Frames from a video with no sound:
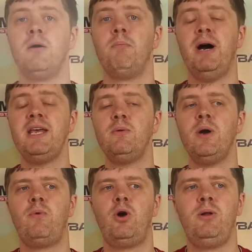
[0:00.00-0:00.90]
By the
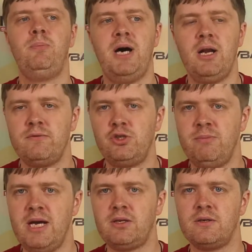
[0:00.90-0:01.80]
way, verbal part of
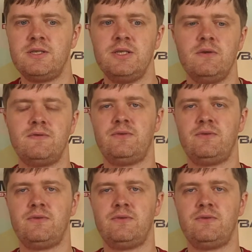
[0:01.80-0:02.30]
GMAT consists of